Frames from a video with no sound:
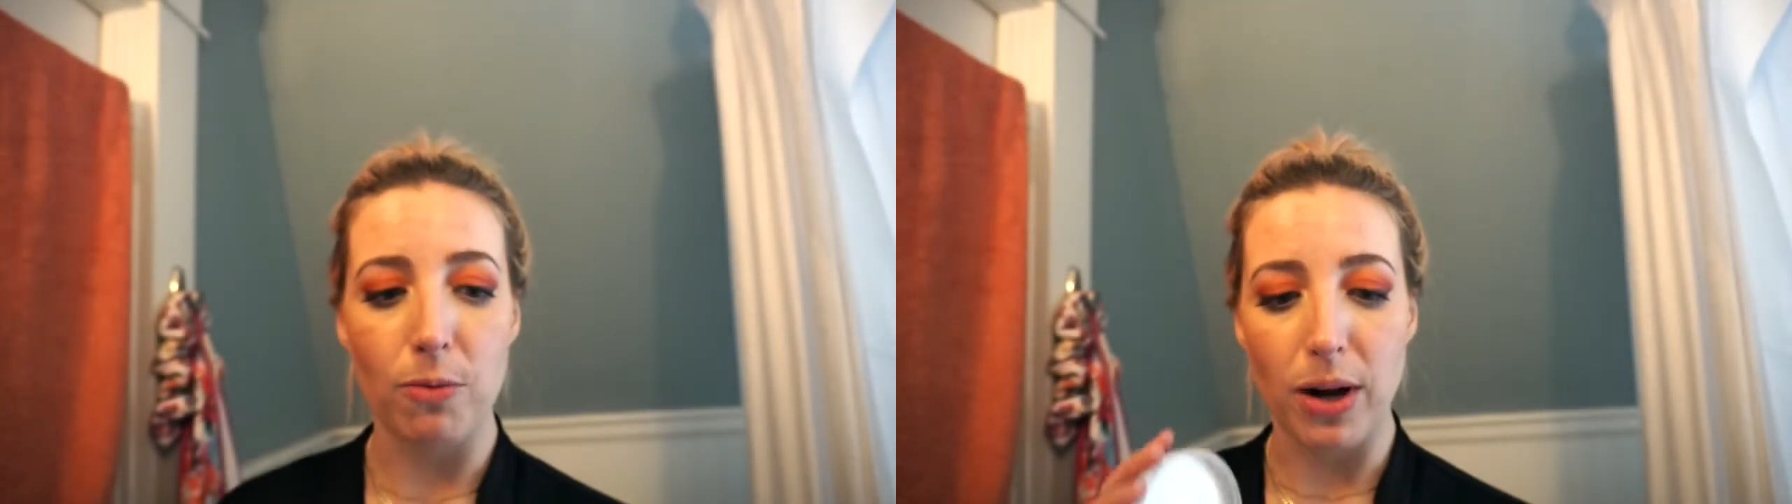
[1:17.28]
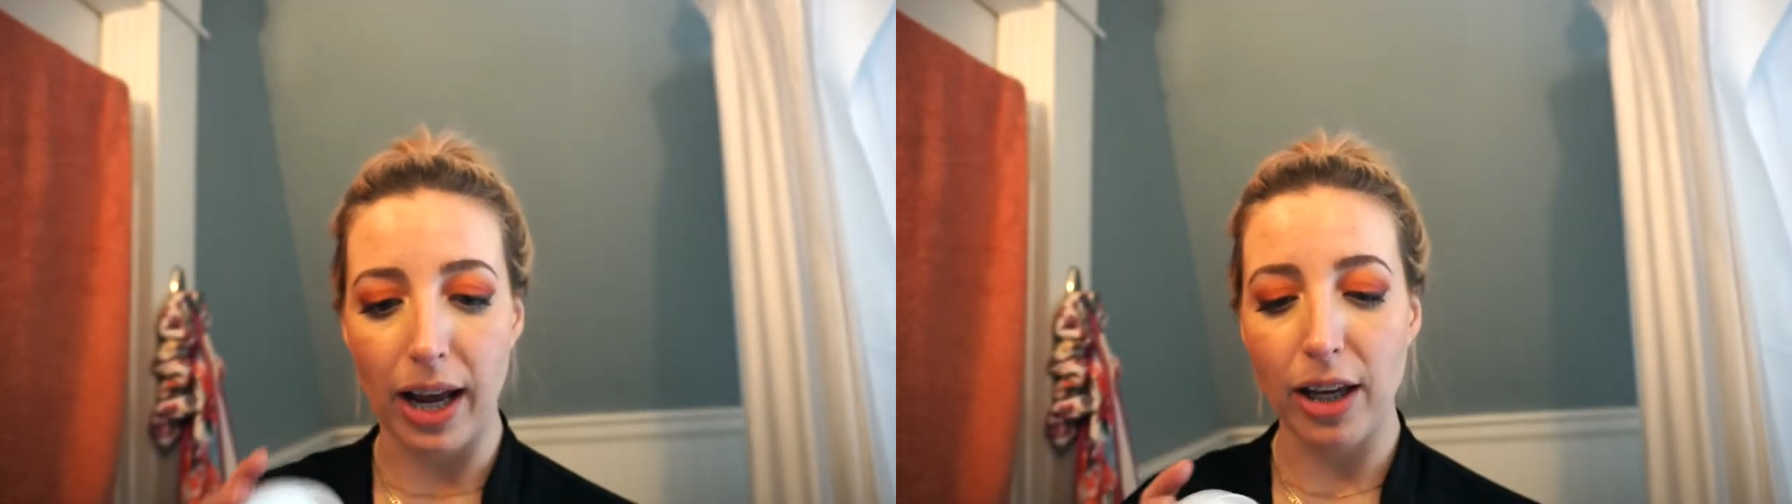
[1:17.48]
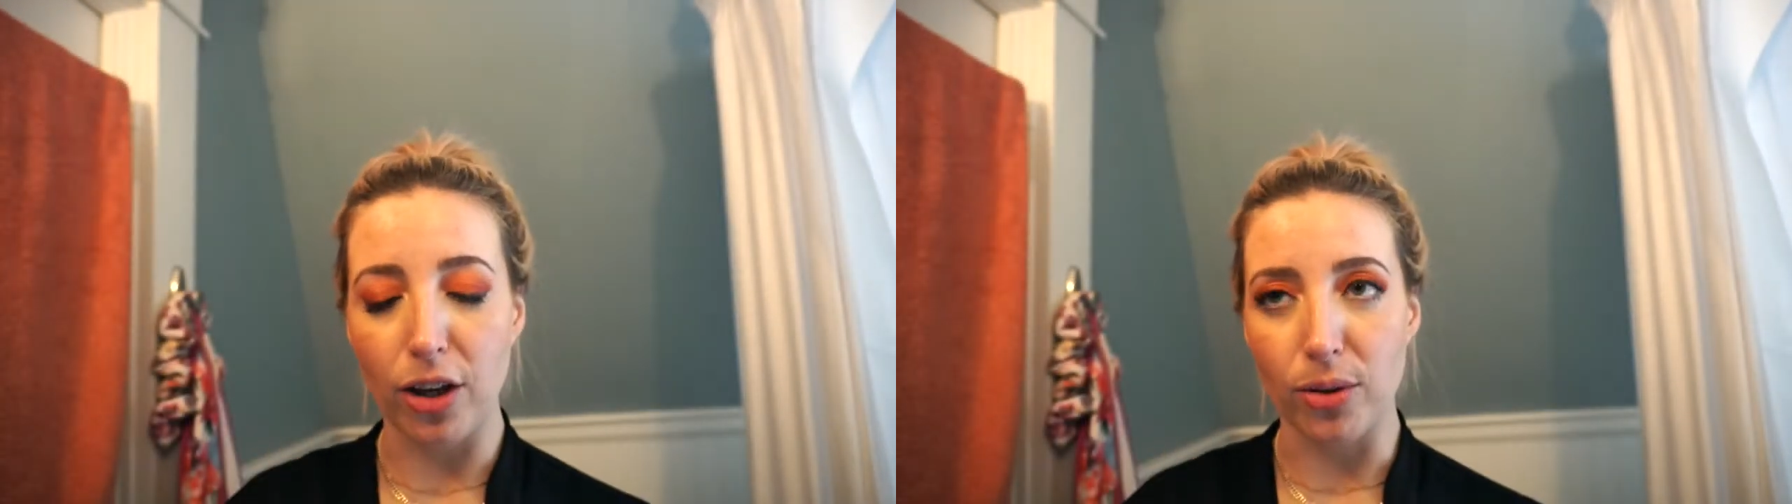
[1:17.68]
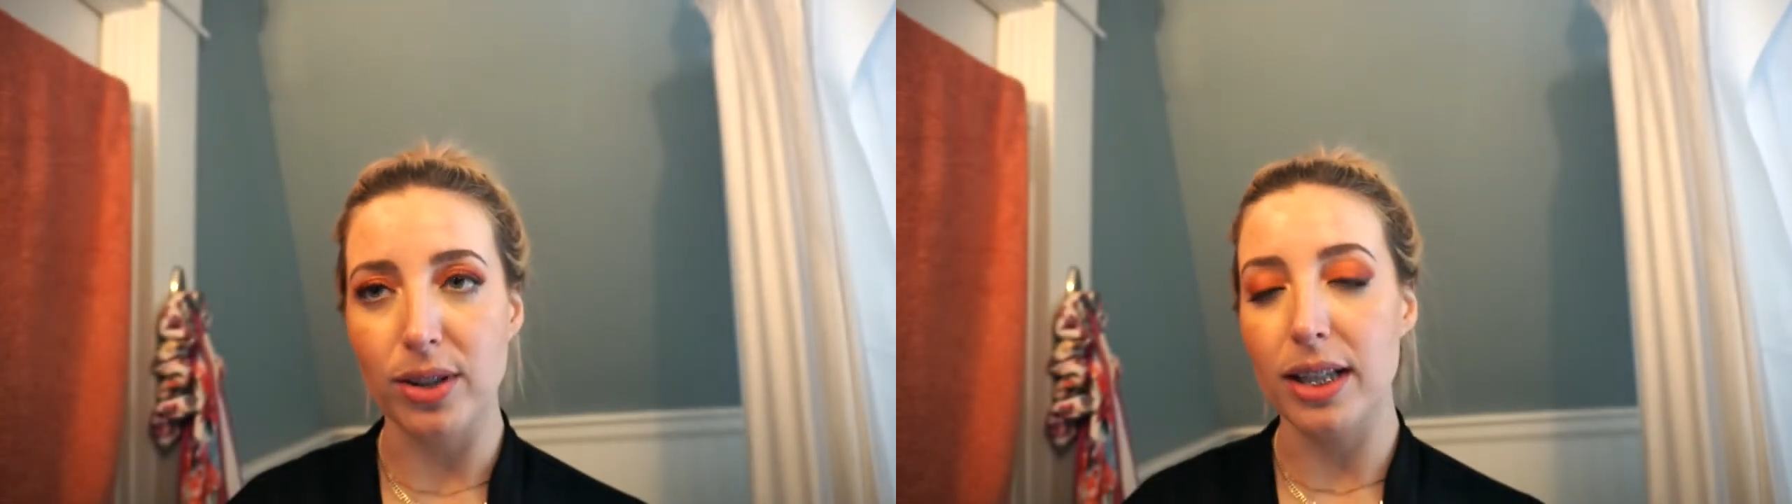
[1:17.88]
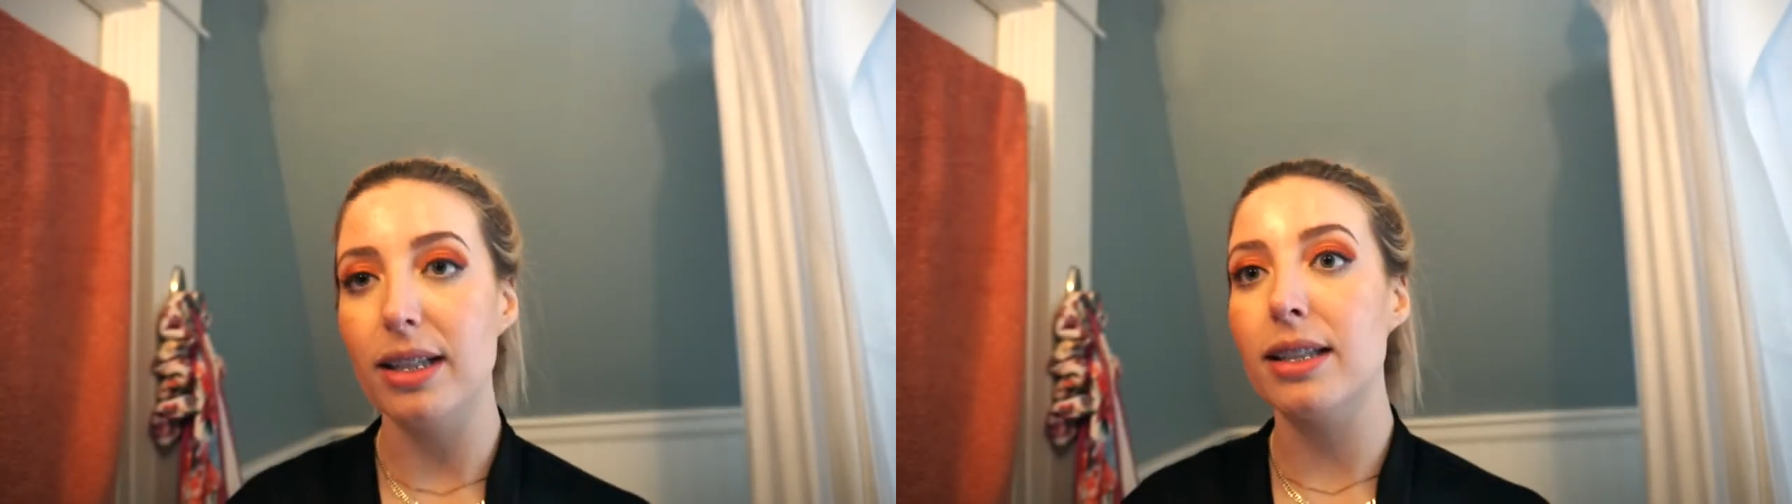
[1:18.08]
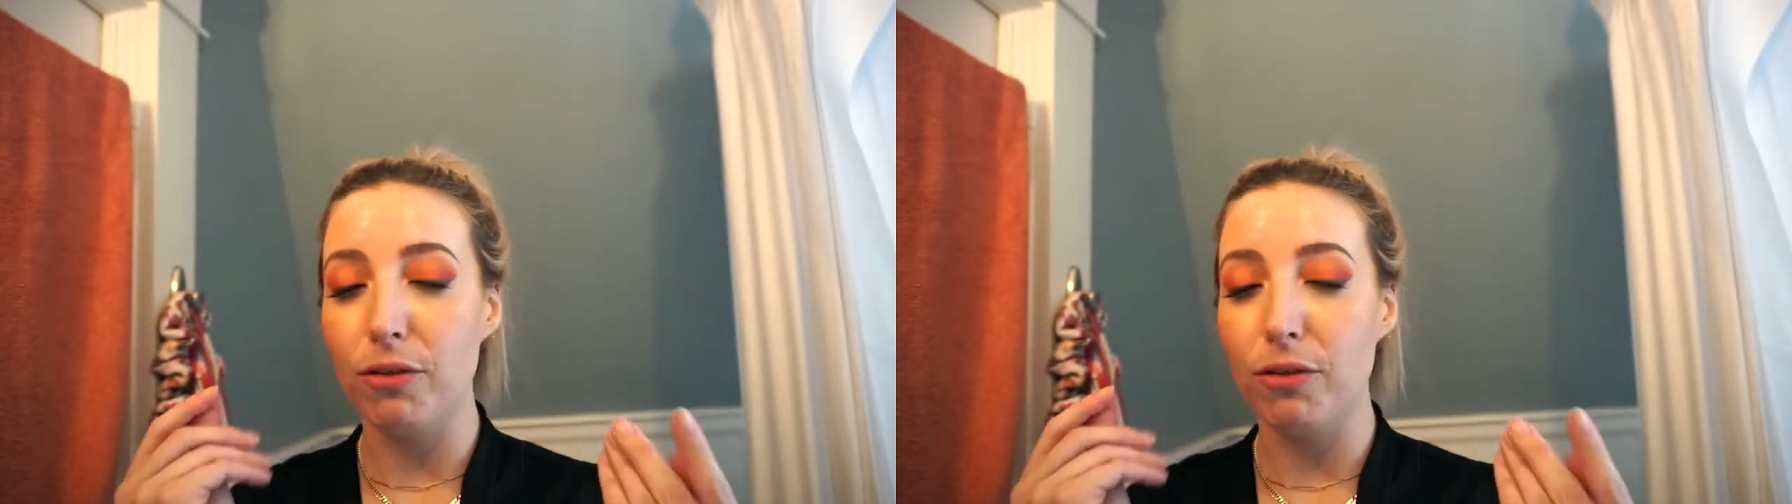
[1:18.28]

that when I use this,